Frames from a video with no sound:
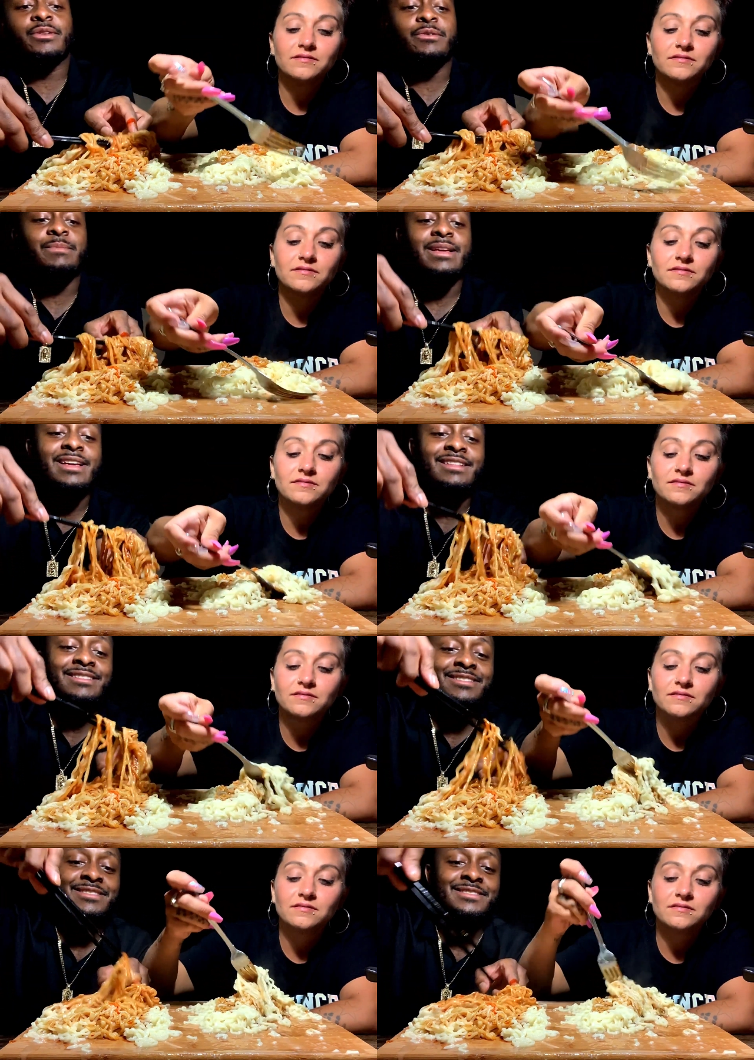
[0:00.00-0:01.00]
Speaker 1: know, man.
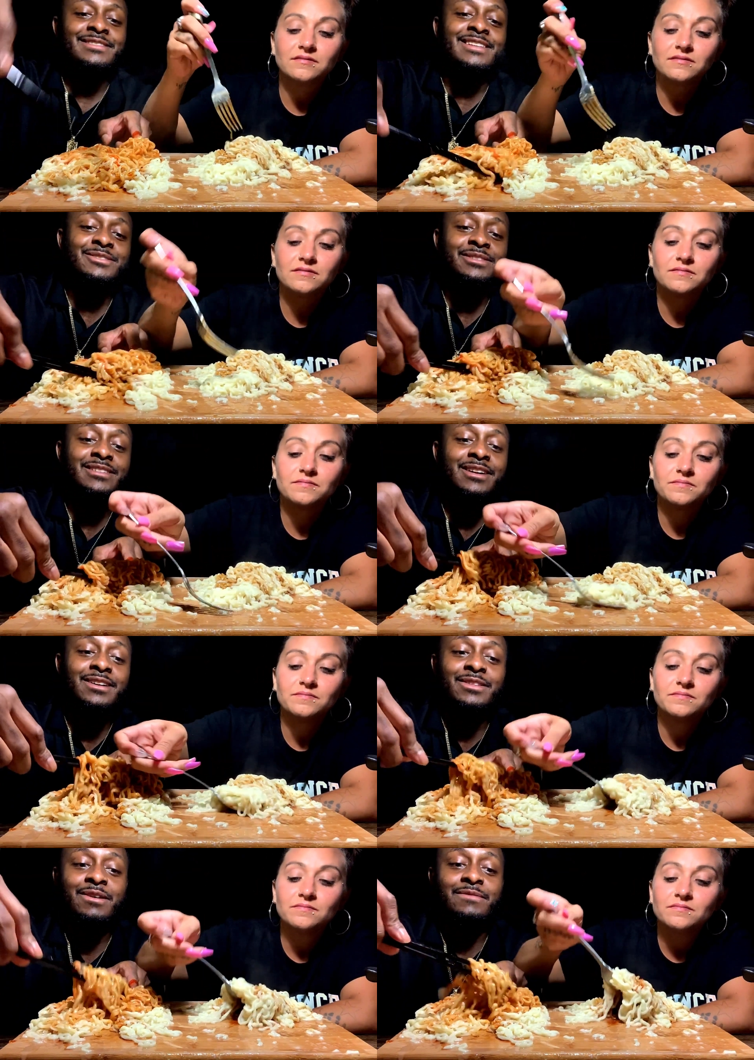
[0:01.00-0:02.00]
This is
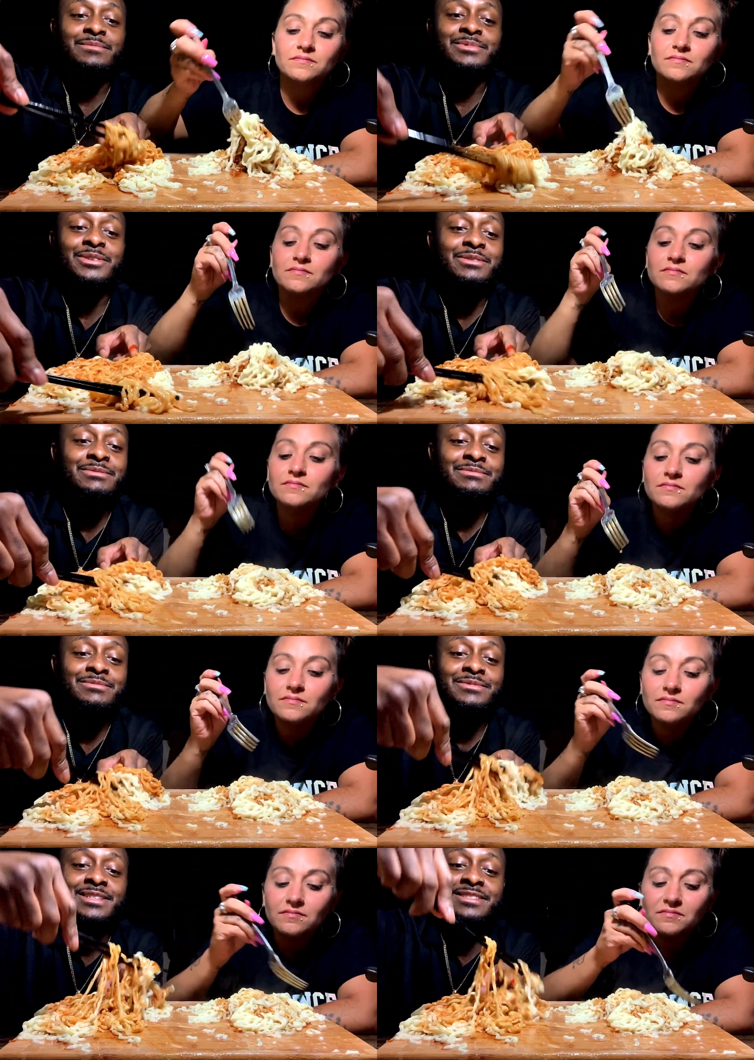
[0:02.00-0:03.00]
color of them, so
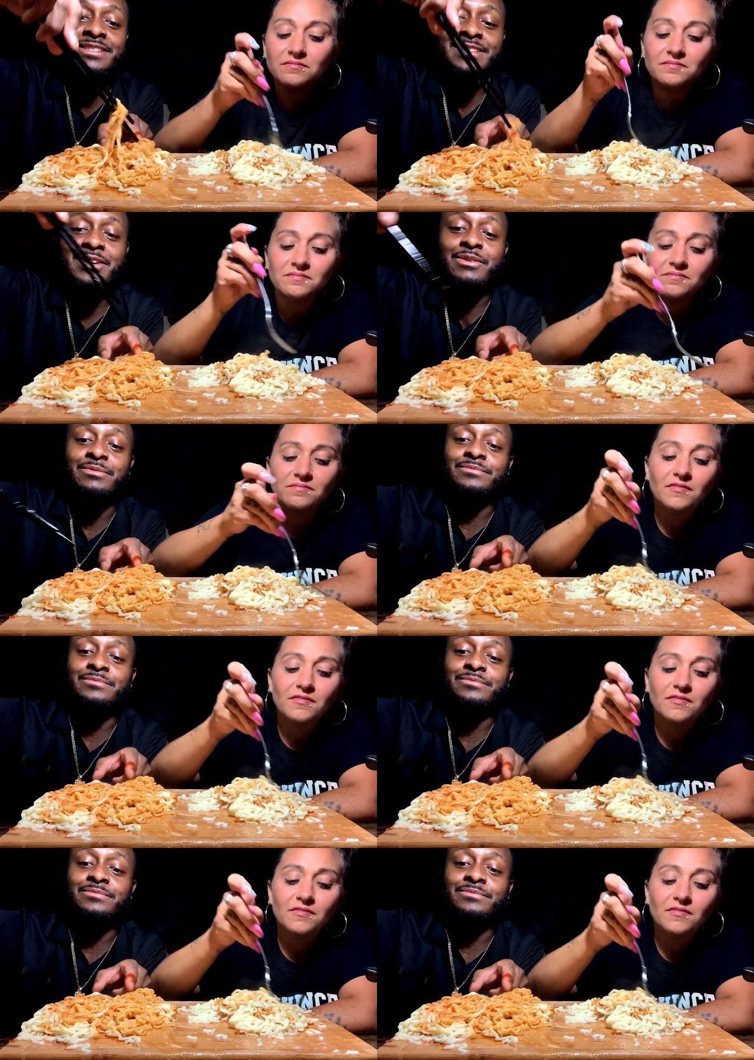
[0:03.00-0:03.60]
let's just go.